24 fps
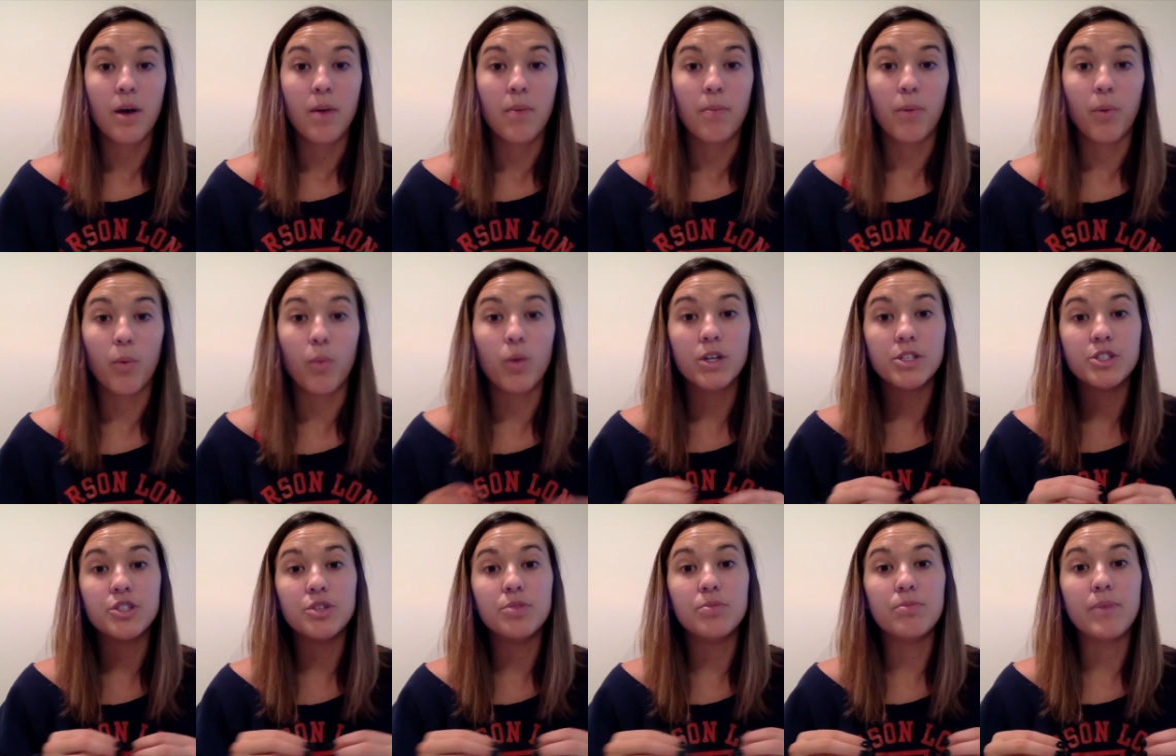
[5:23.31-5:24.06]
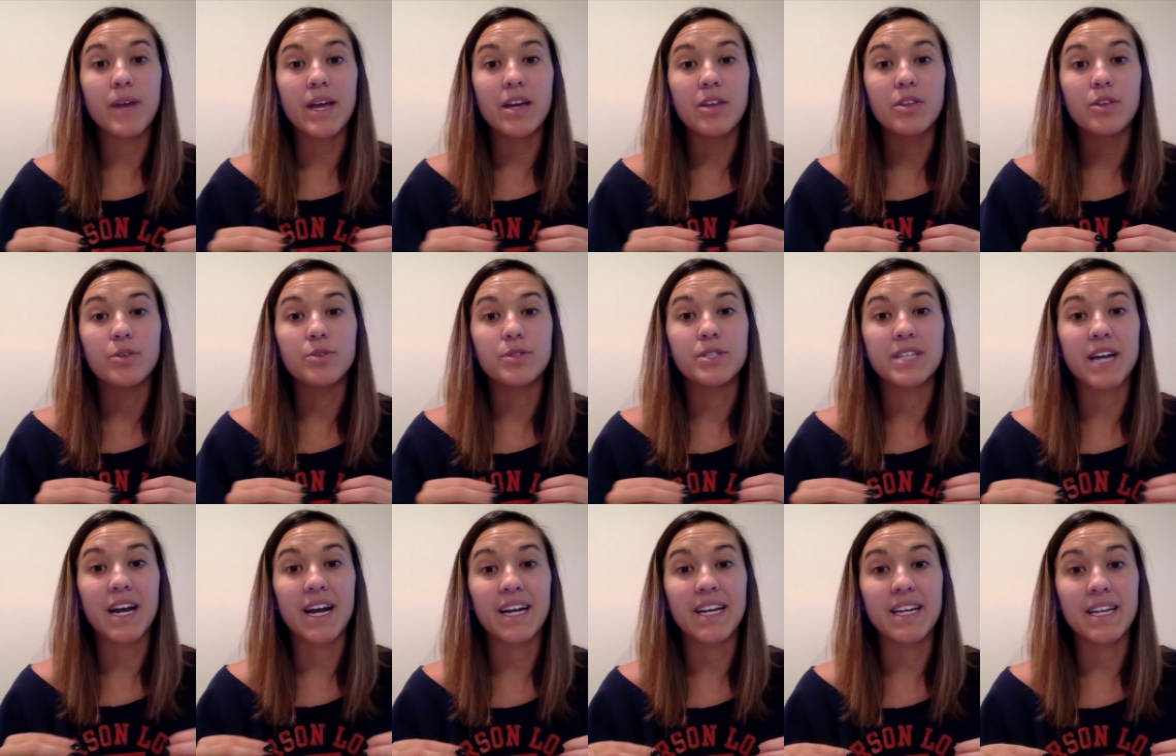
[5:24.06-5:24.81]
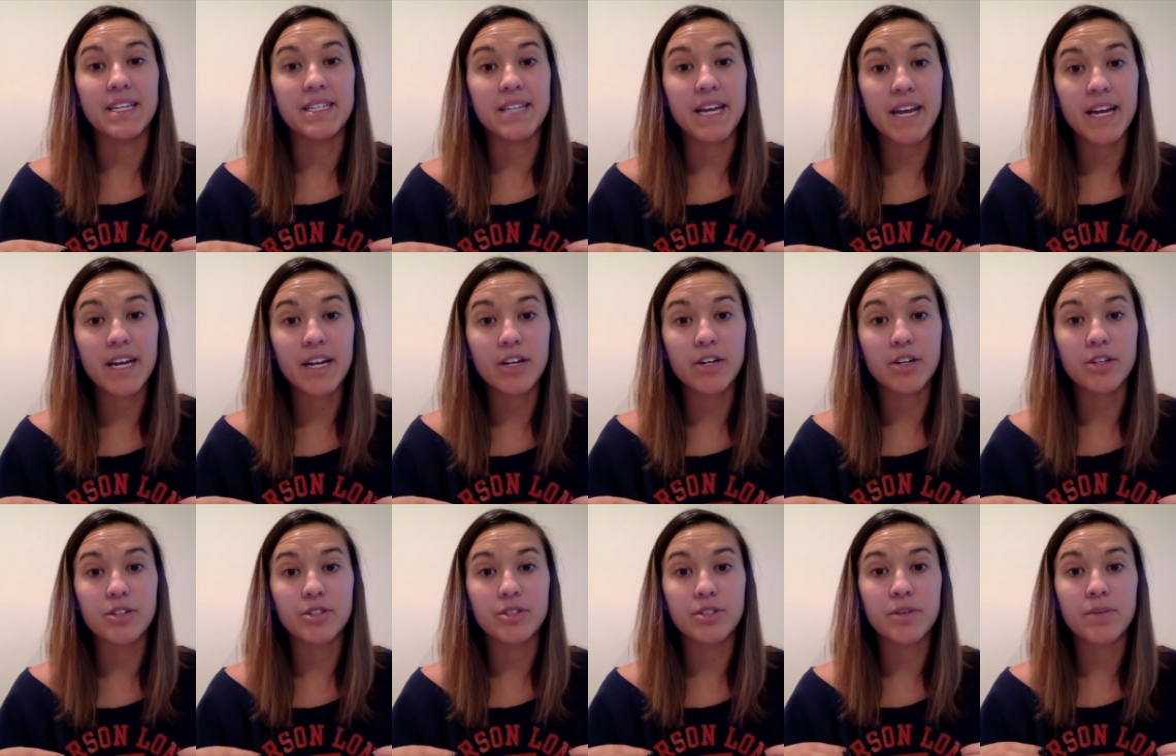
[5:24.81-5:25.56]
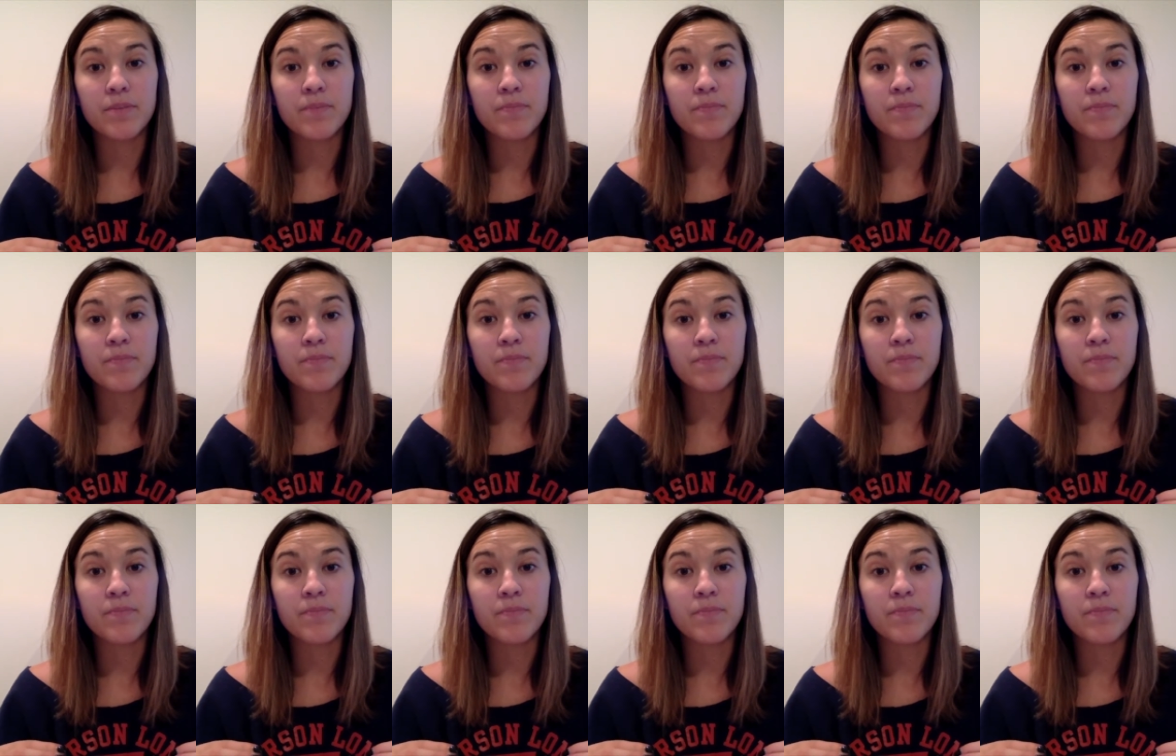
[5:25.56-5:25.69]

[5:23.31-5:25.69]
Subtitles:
But once you make those tiny tears,